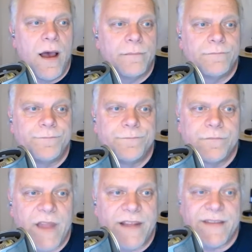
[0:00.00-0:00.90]
um,
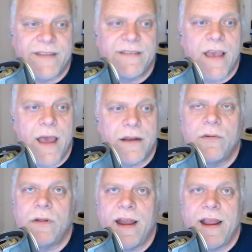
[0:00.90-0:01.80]
that's that's
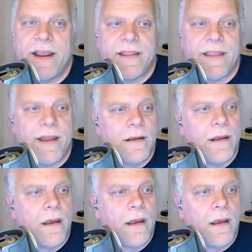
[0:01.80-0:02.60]
kind of cool. I like that.